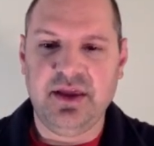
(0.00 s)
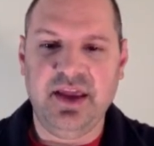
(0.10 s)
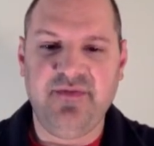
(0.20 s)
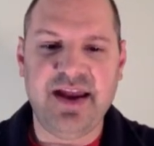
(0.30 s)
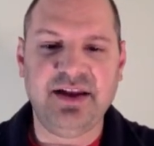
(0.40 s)

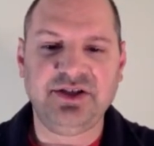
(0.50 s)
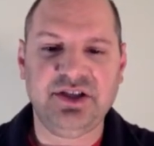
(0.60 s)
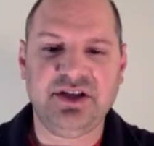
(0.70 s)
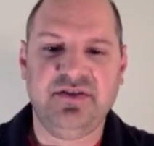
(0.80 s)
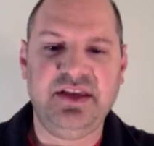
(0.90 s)
The advantage
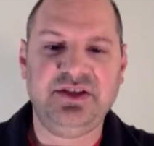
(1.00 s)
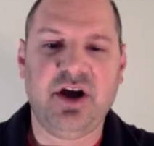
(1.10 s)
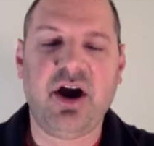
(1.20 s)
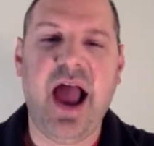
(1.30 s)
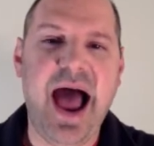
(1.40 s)
is that these
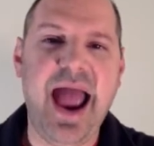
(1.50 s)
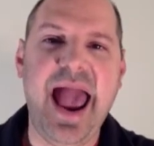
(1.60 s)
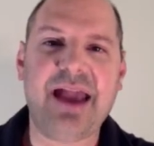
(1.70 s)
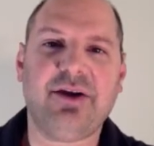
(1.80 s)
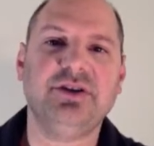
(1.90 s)
are high
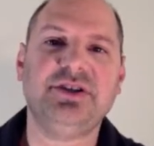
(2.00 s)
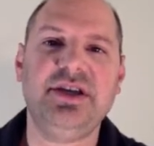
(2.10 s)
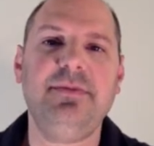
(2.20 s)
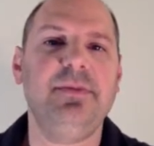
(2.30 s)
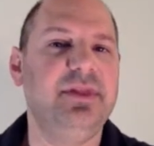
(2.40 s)

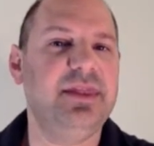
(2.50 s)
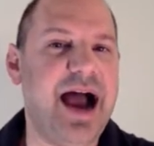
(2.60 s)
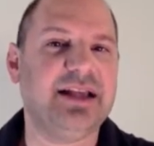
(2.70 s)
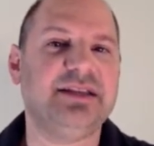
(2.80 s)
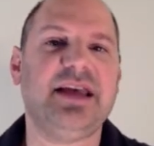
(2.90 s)
accuracy,
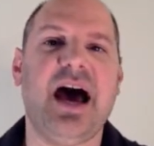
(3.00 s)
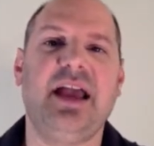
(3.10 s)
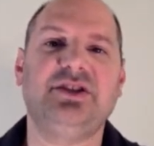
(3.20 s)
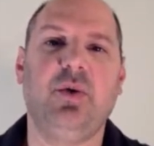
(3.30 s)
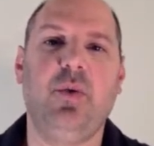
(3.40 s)
not as
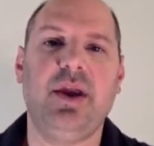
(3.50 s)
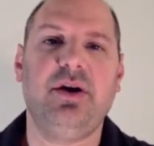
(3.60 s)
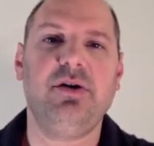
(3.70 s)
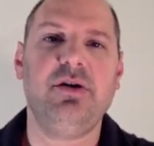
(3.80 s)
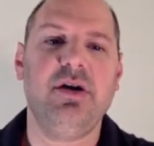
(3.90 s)
high as a
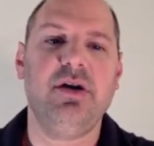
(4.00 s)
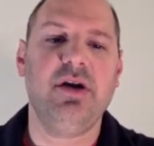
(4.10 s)
weir,